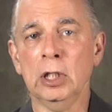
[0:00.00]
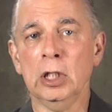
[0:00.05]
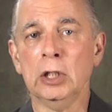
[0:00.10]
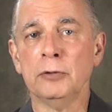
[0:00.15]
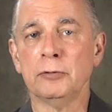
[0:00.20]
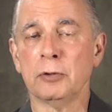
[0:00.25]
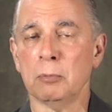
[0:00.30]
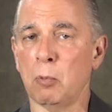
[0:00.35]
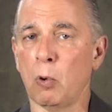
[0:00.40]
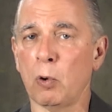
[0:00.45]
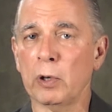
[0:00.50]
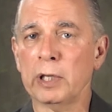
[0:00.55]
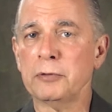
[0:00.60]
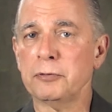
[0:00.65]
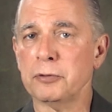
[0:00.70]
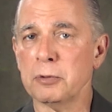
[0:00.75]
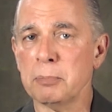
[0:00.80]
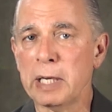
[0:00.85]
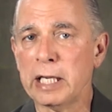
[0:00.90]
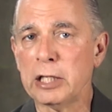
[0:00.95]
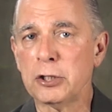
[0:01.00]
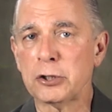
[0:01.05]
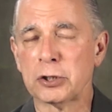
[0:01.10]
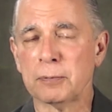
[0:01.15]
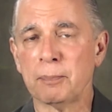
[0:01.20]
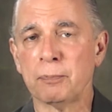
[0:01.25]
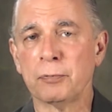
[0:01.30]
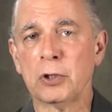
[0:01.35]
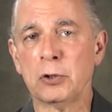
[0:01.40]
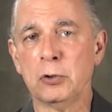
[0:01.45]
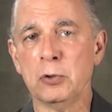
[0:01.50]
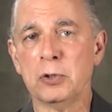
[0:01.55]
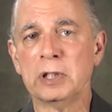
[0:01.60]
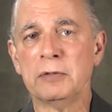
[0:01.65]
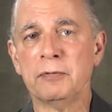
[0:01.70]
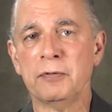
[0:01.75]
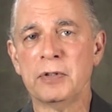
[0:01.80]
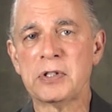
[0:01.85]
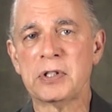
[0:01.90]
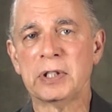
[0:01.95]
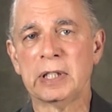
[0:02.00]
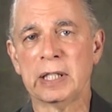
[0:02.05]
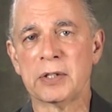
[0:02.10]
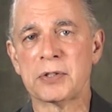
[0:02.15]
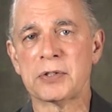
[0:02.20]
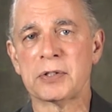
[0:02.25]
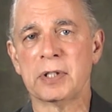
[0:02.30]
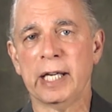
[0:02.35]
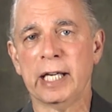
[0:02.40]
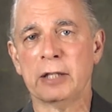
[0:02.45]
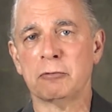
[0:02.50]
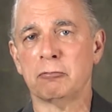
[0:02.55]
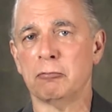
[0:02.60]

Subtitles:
For more information, you can visit us at